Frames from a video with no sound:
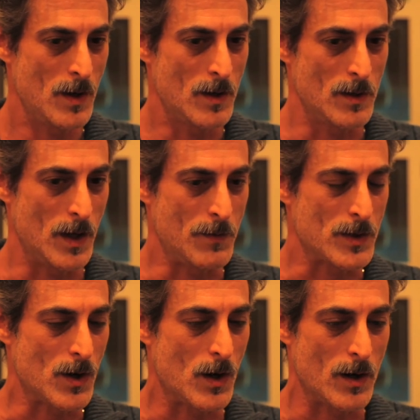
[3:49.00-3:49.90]
life
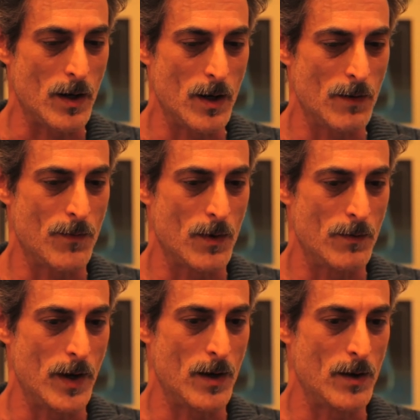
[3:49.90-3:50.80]
is hard enough for a
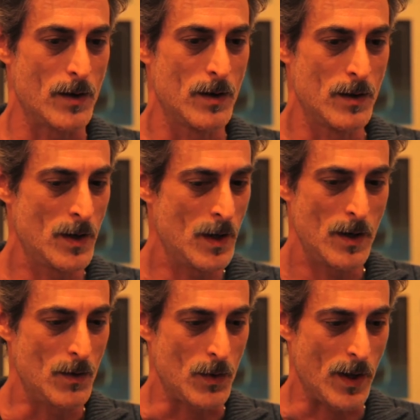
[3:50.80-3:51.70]
veteran
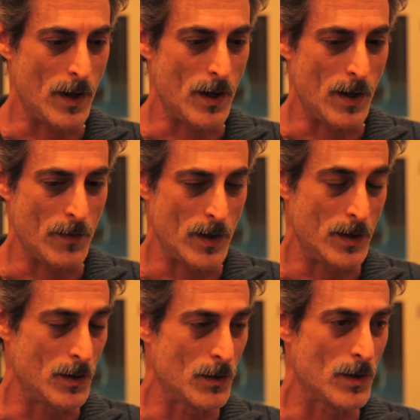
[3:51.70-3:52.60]
without having to
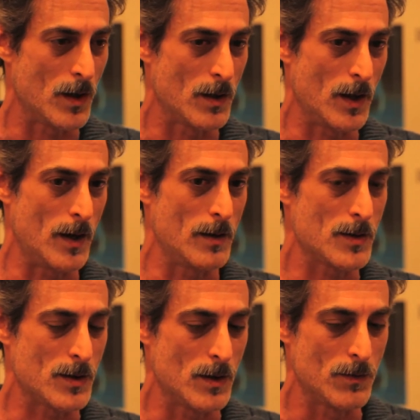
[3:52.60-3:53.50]
deal with
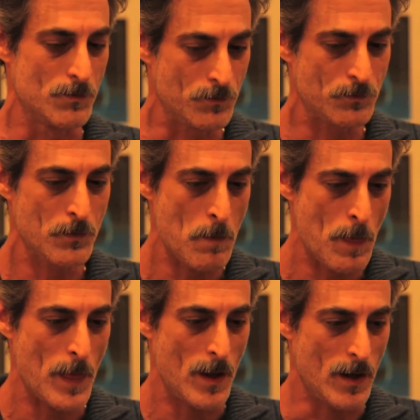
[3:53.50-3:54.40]
that. So
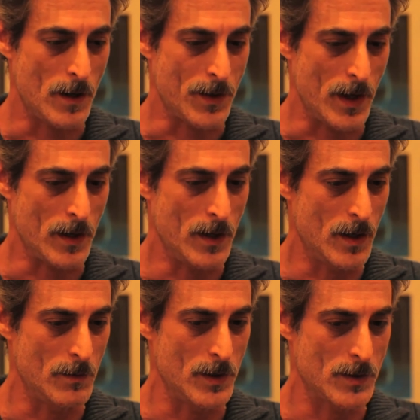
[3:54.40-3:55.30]
I thank
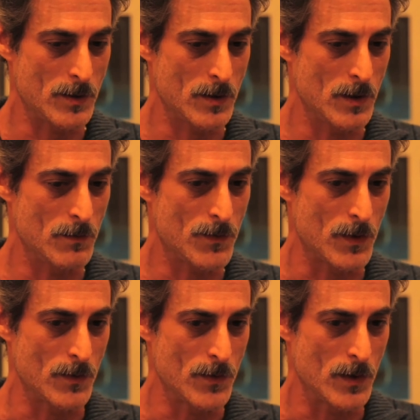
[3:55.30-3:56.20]
cannabis uh,
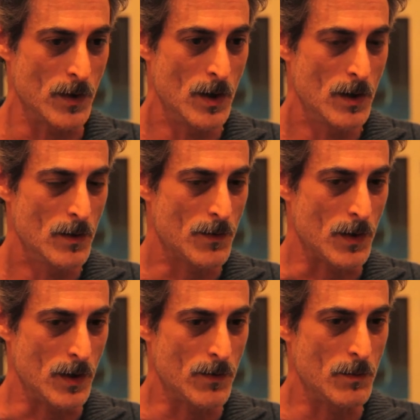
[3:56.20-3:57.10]
for for
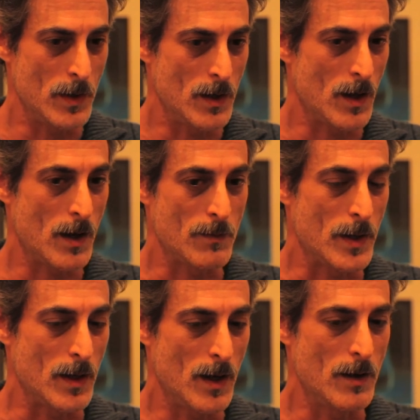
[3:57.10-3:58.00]
giving me a lot of
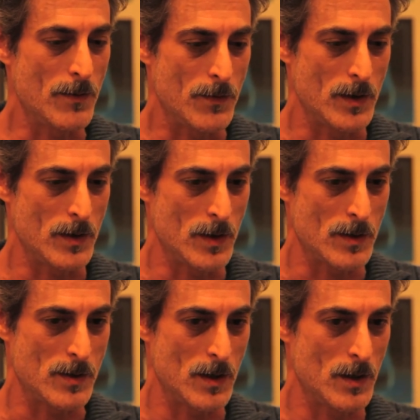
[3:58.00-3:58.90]
my life. It,
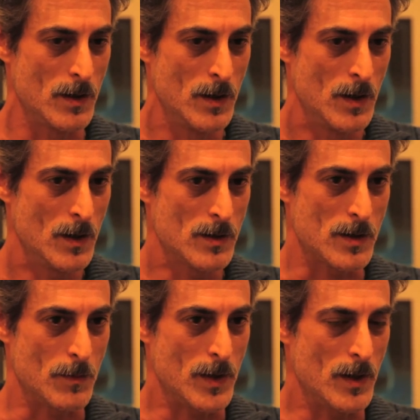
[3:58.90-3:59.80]
it's uh,
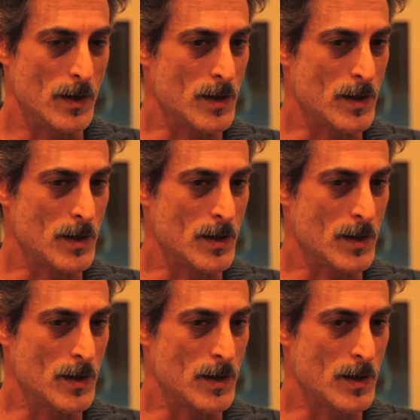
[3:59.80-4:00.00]
something that